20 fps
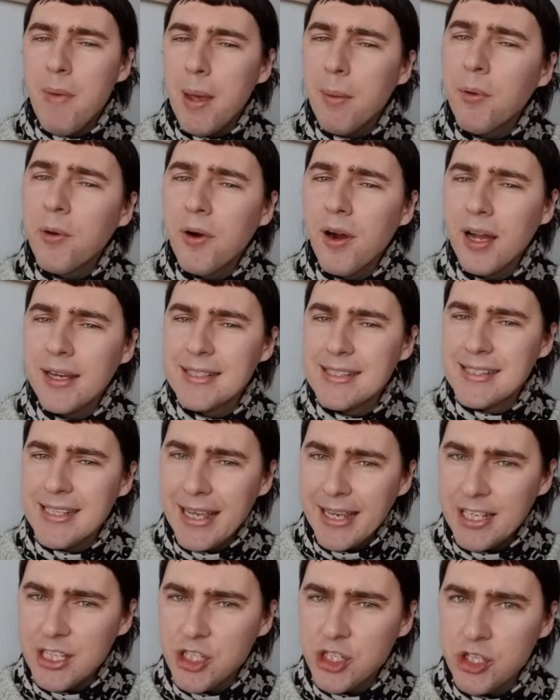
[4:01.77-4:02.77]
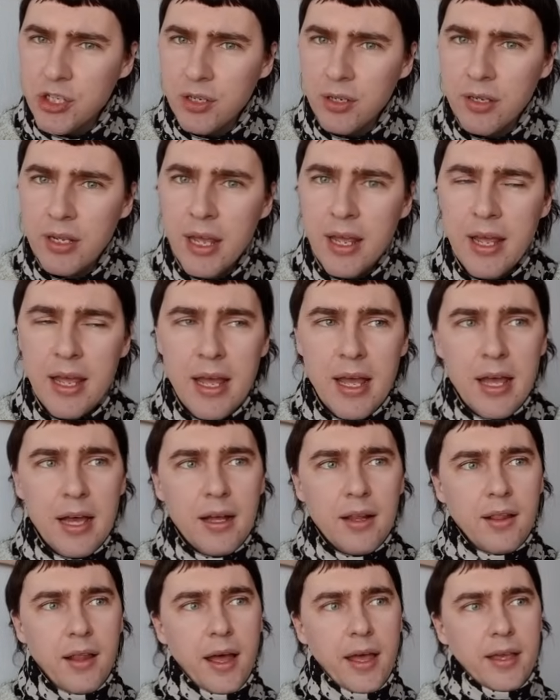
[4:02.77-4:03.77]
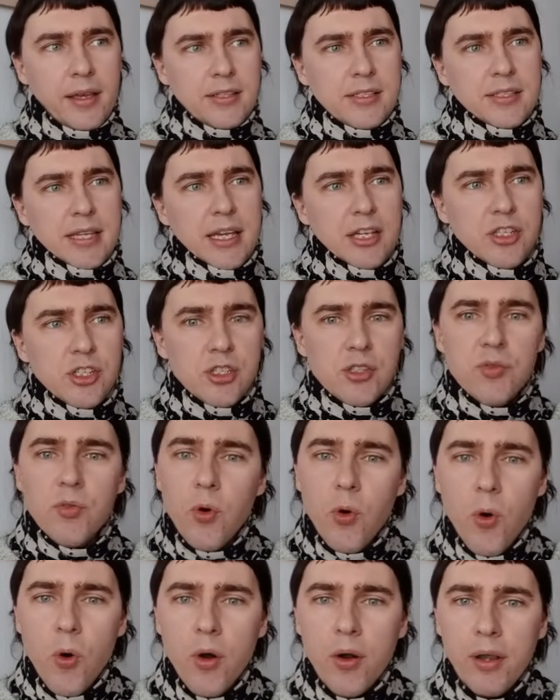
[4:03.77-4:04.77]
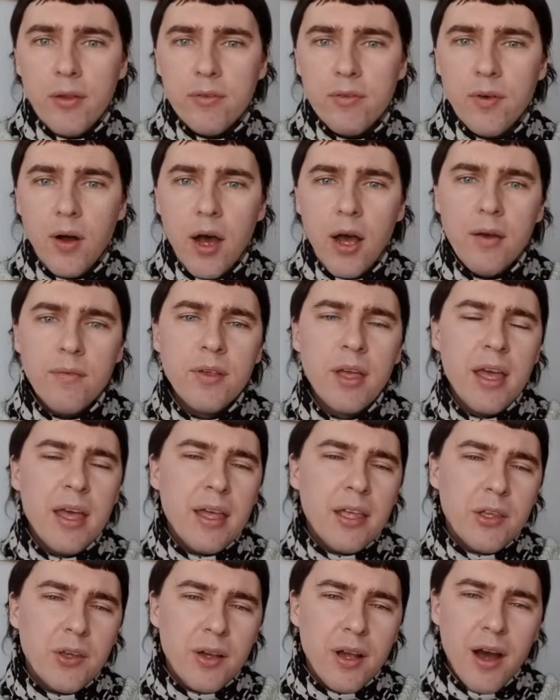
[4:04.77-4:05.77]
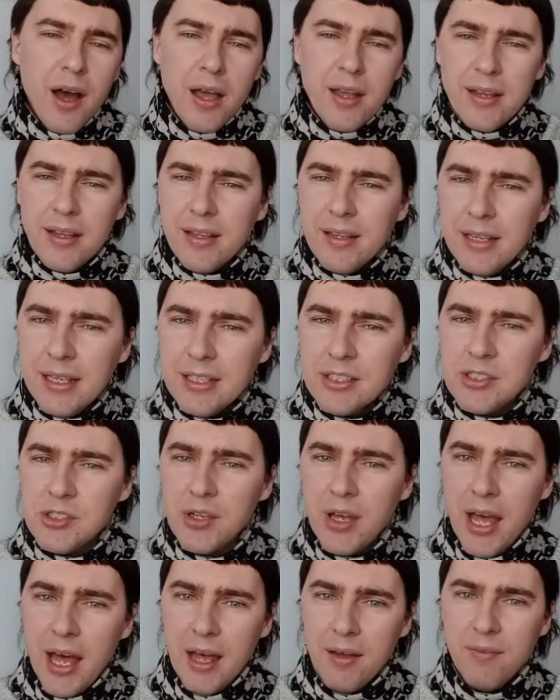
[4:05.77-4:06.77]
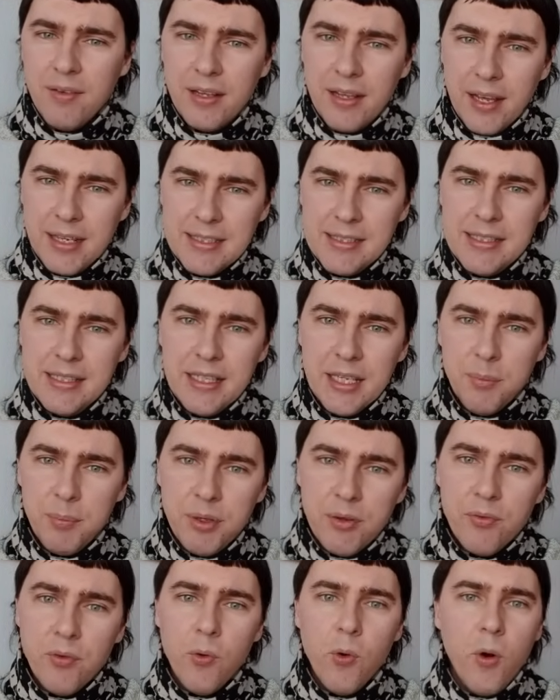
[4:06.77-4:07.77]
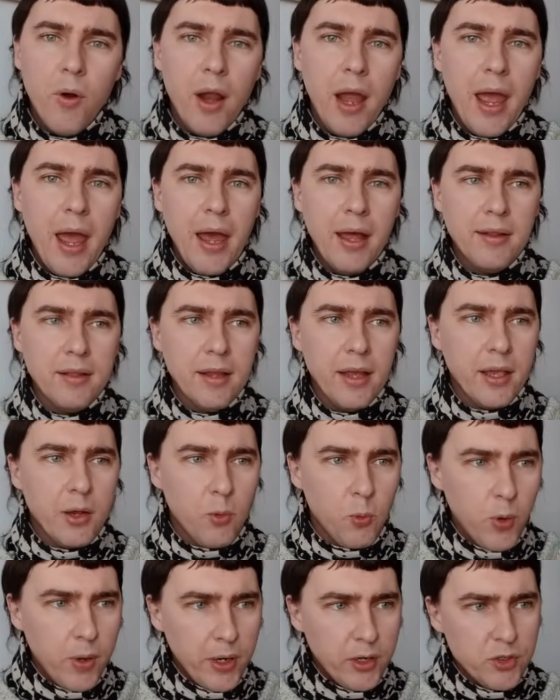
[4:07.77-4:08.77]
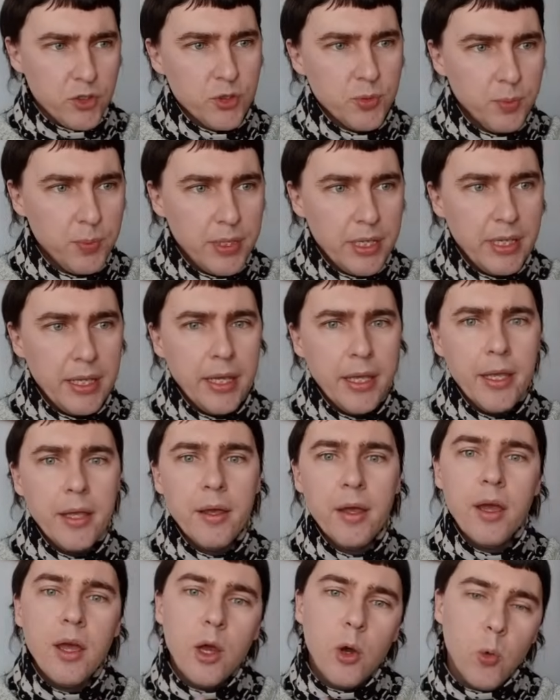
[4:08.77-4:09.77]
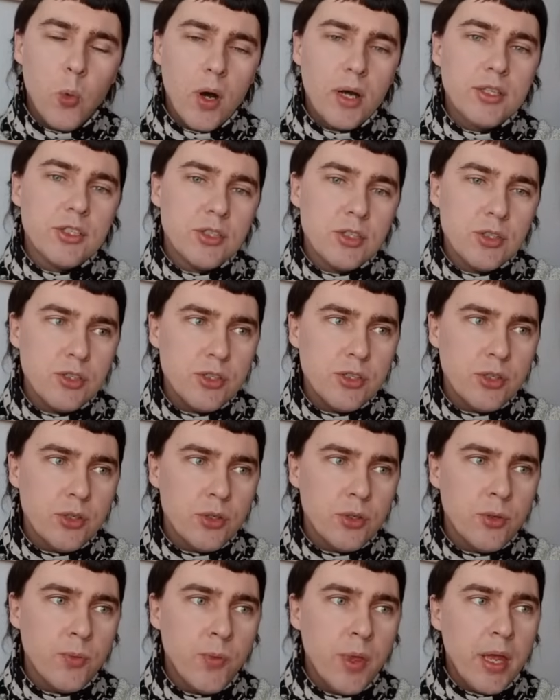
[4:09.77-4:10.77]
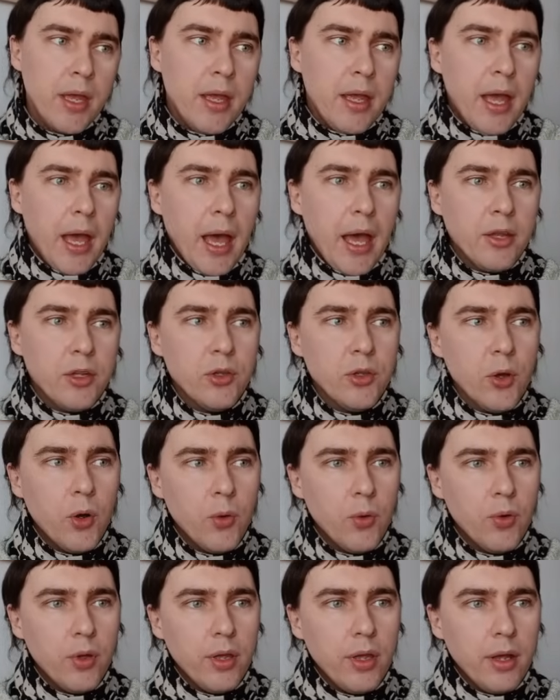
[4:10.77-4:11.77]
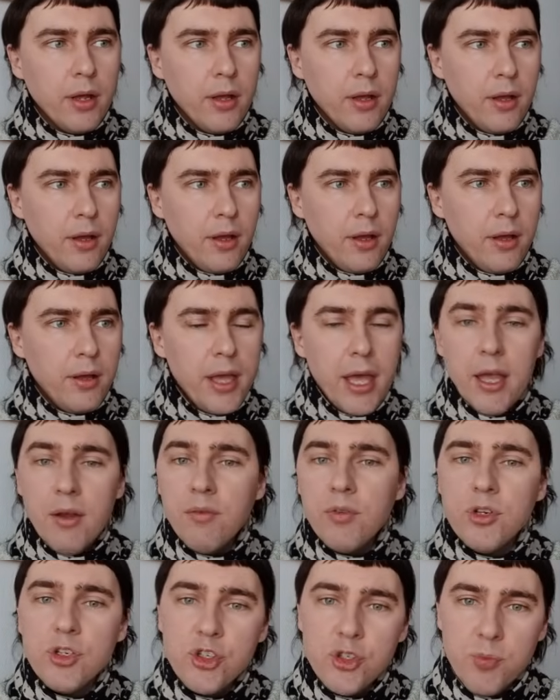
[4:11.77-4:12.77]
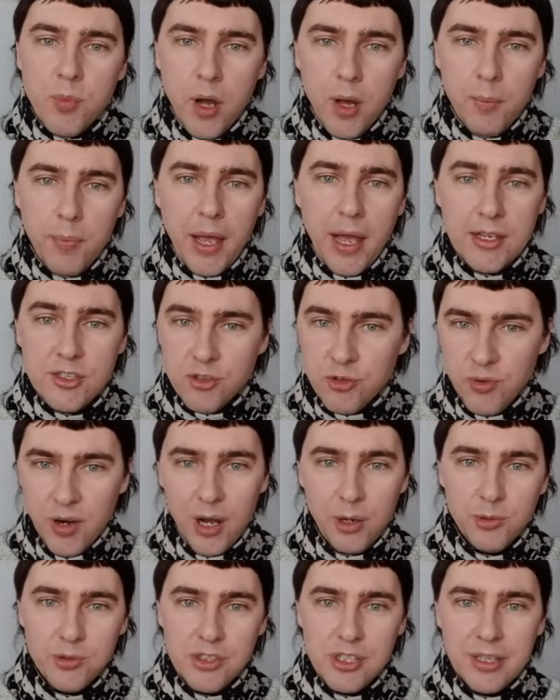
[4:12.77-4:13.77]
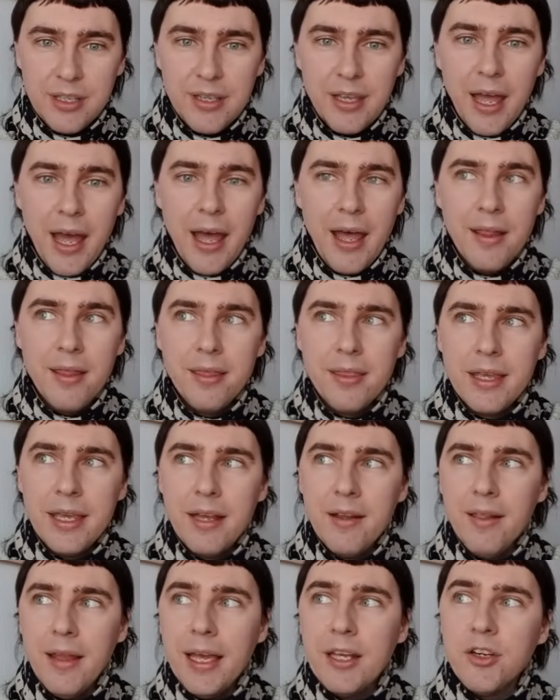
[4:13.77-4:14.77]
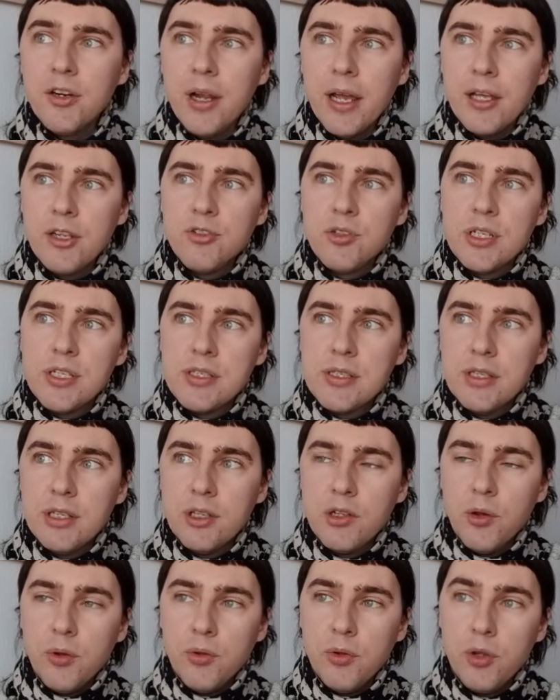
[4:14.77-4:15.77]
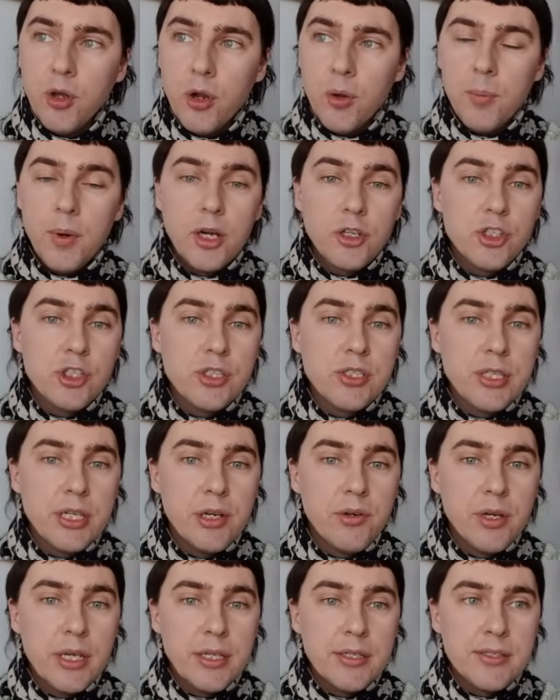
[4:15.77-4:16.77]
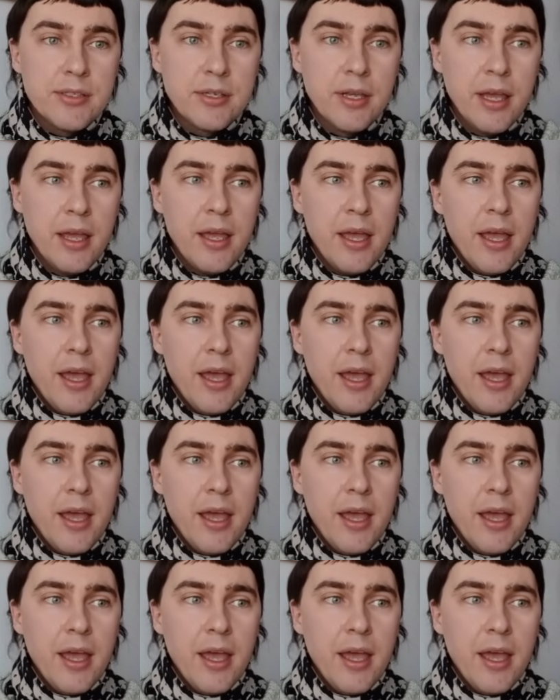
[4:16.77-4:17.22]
memorization, like stages 4 and 5. You kind of need to have an idea beforehand, like where to be, what to do. And every shmup has routing, and the later entries in the Dodonpachi series,